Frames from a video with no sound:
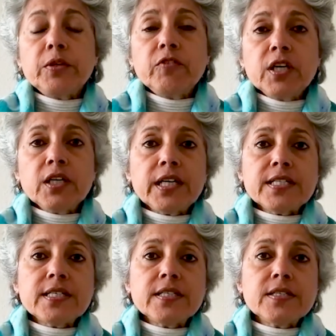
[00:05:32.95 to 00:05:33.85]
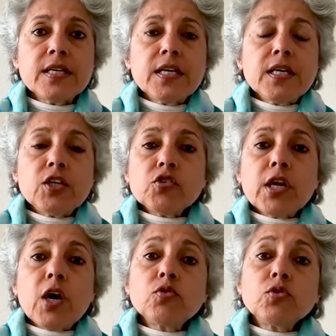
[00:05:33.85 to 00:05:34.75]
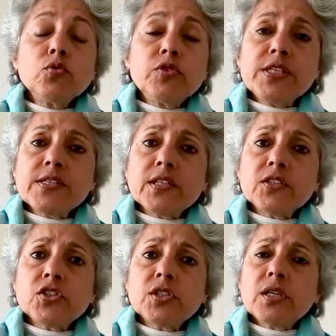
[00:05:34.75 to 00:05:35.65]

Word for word: we've learned lessons is on how to do research